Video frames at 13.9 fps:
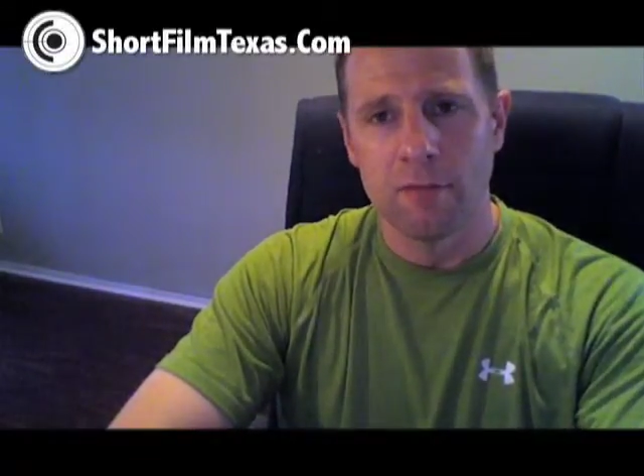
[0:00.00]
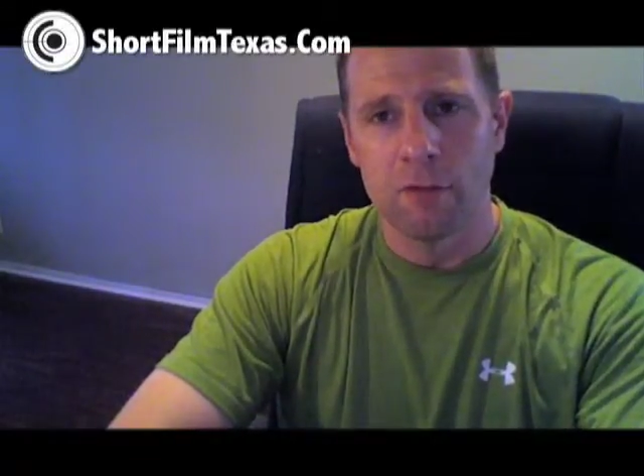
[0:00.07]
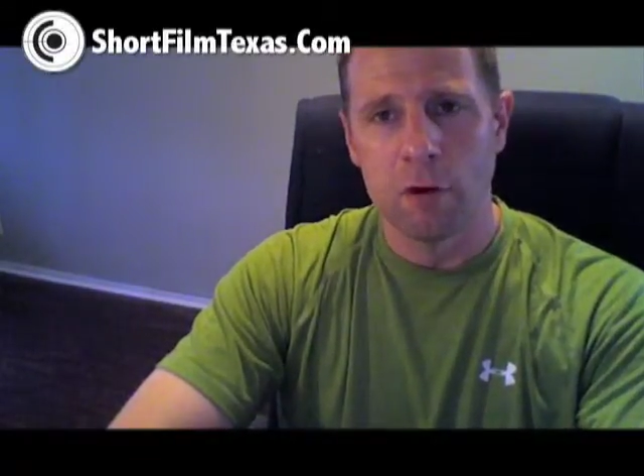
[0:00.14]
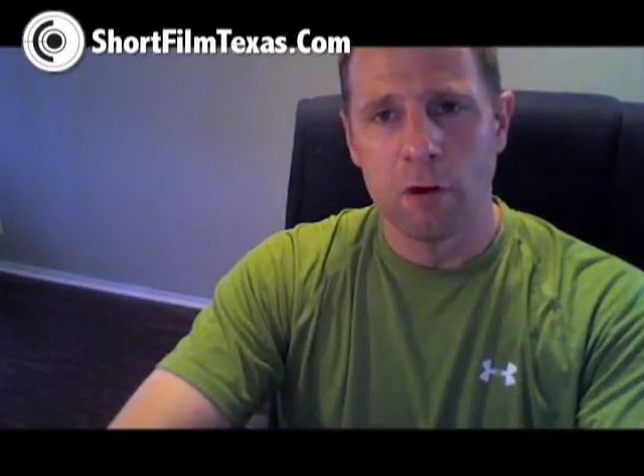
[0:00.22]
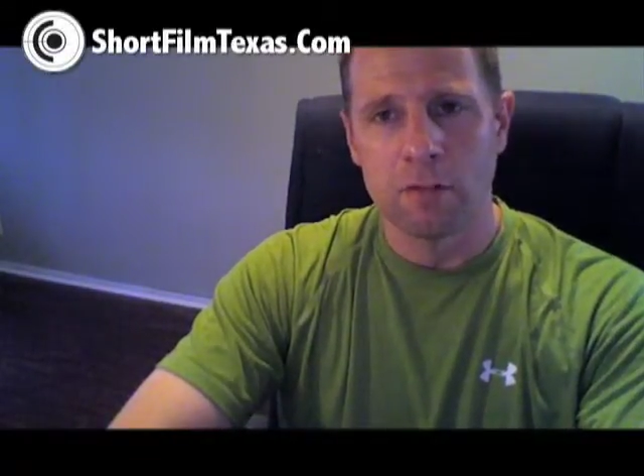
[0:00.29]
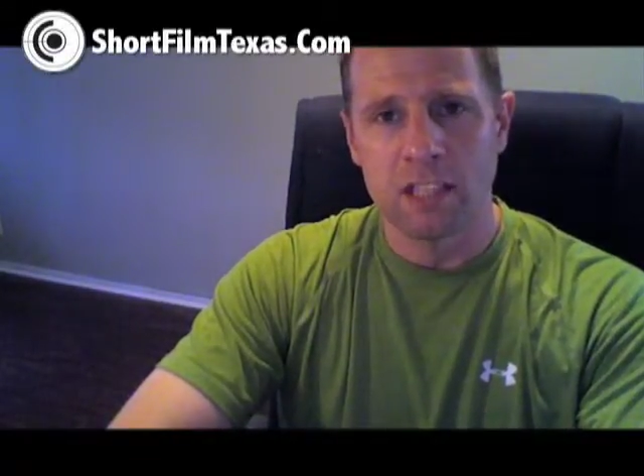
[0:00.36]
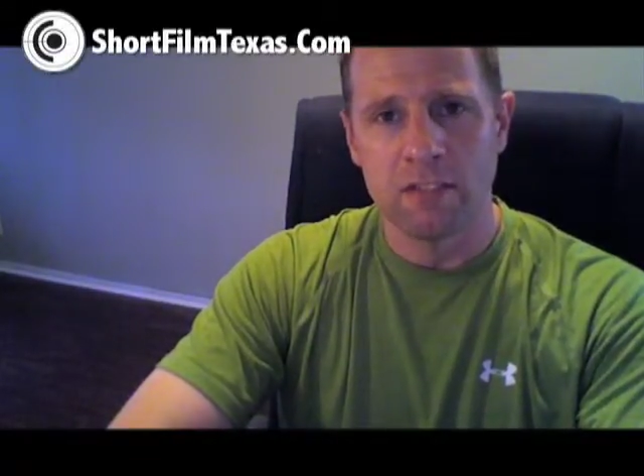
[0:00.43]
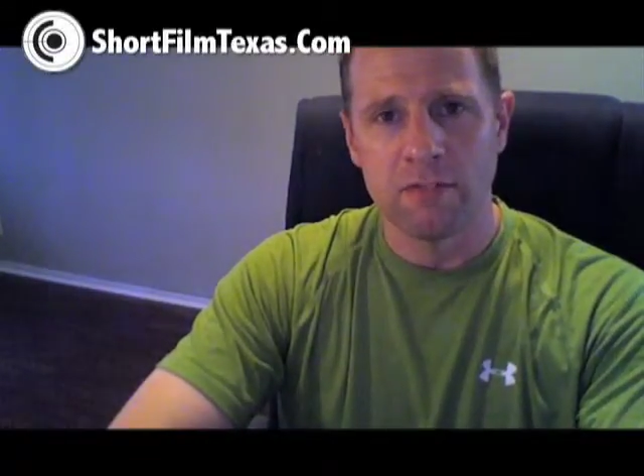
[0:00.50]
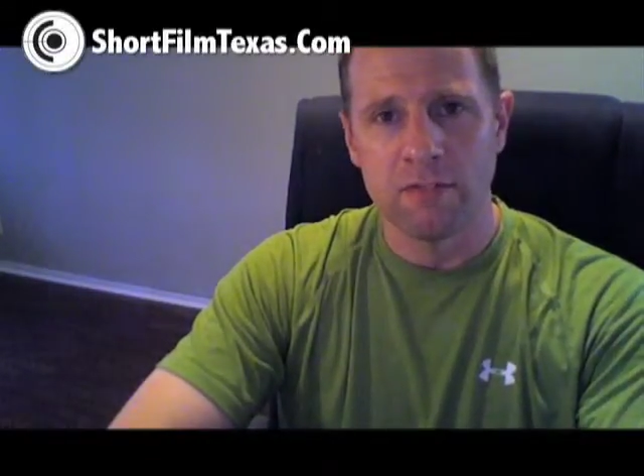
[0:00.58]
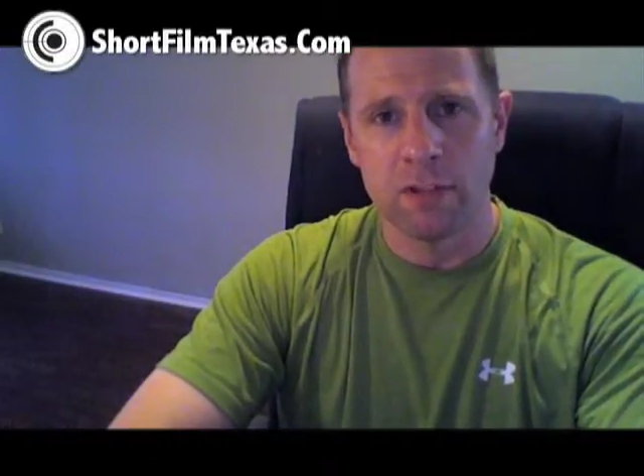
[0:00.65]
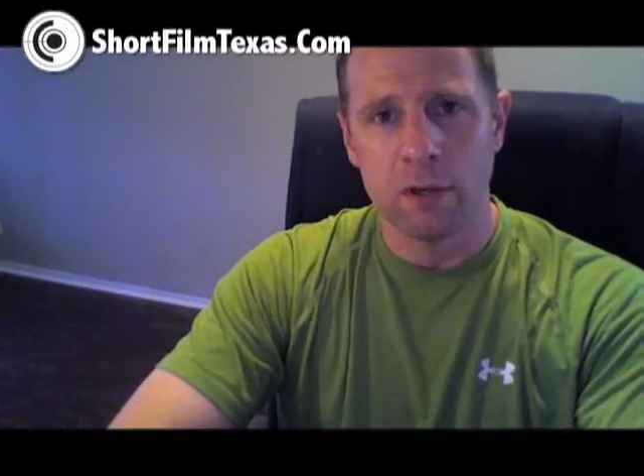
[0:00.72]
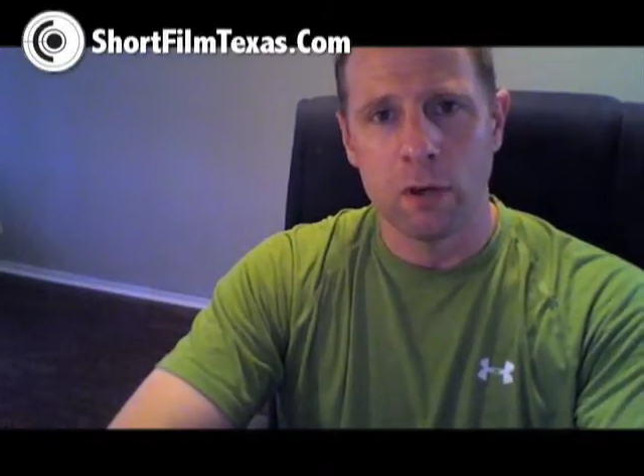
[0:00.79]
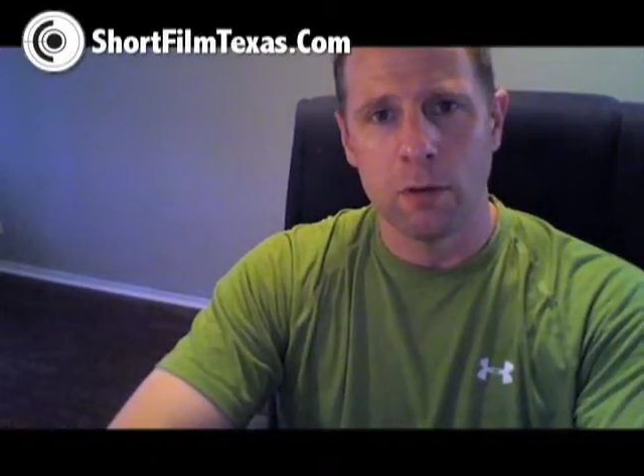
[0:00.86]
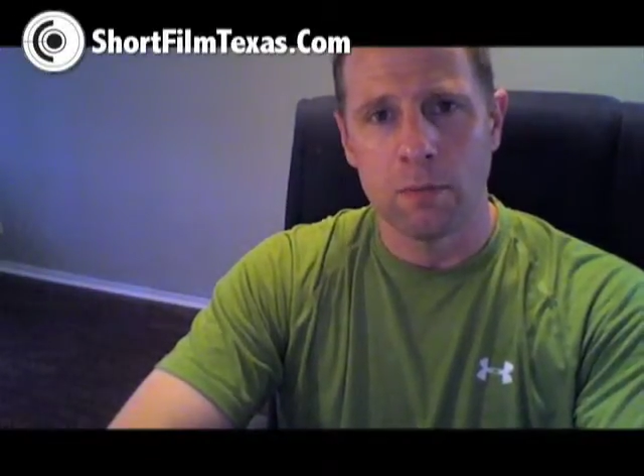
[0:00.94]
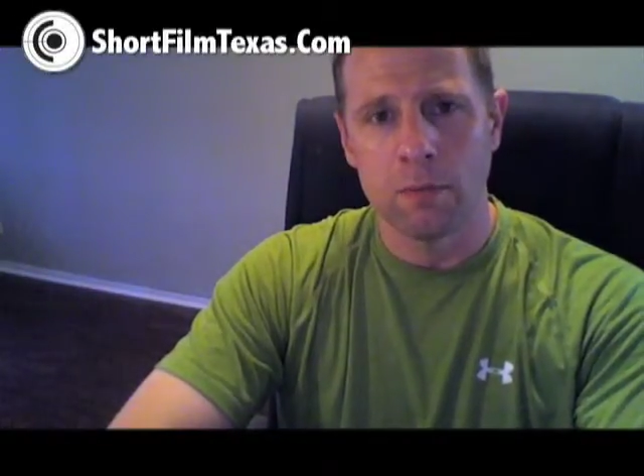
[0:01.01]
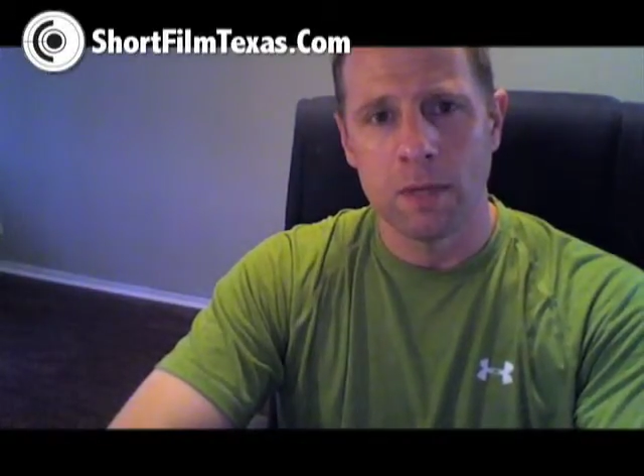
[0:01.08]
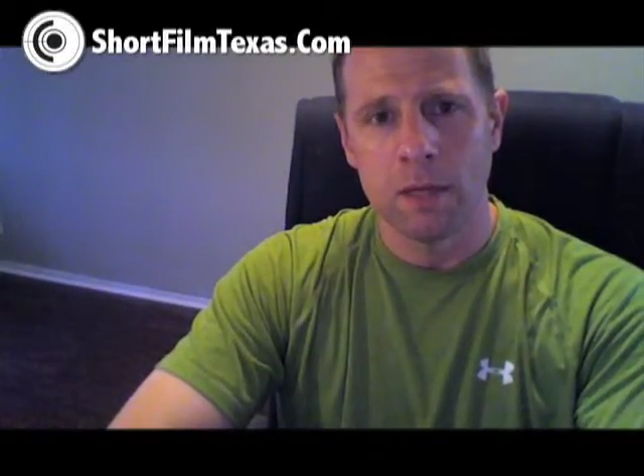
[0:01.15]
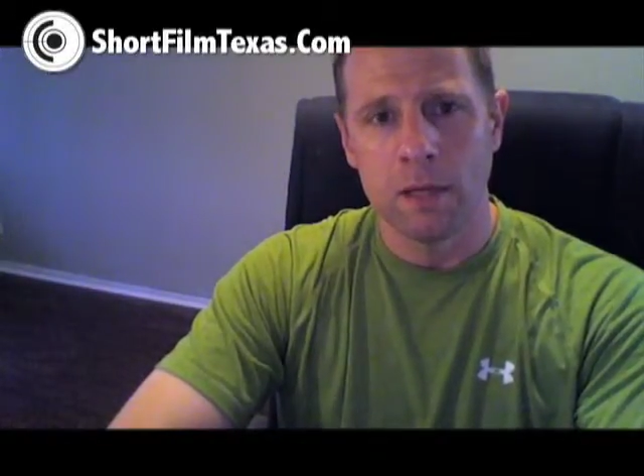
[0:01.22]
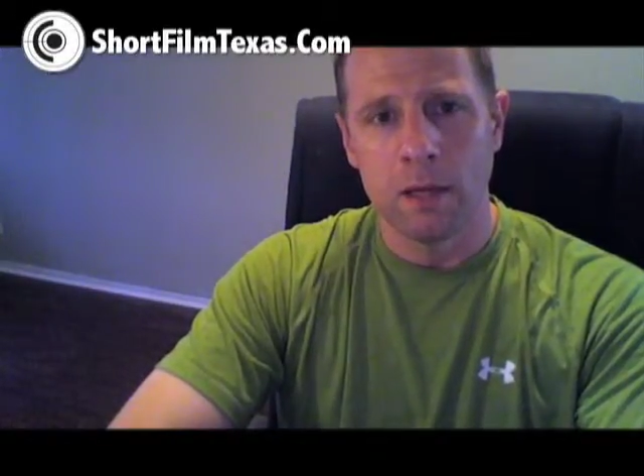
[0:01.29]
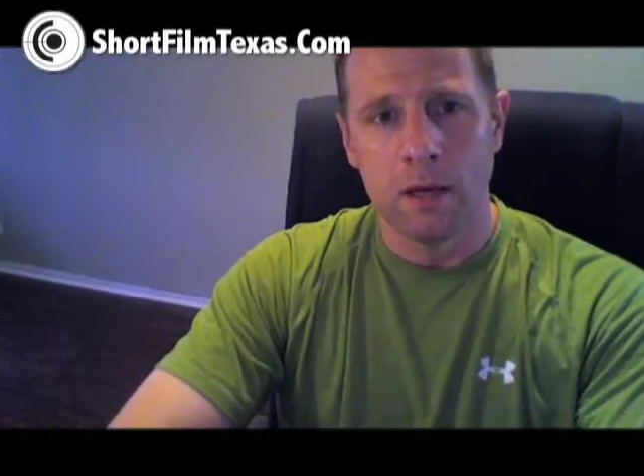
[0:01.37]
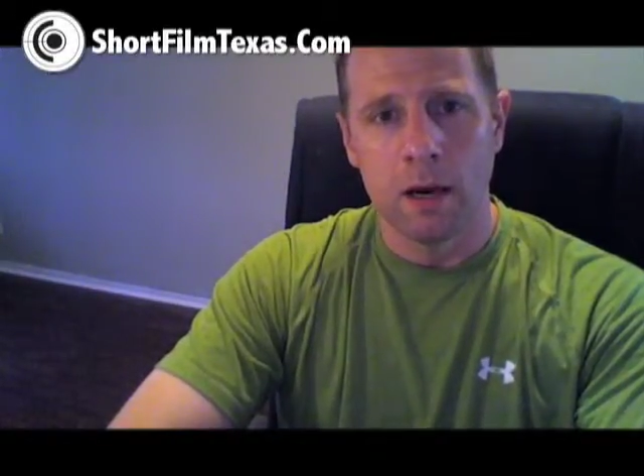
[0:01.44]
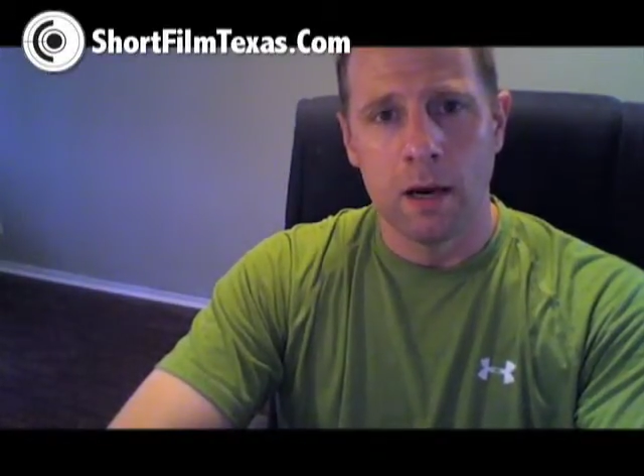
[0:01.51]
involves a film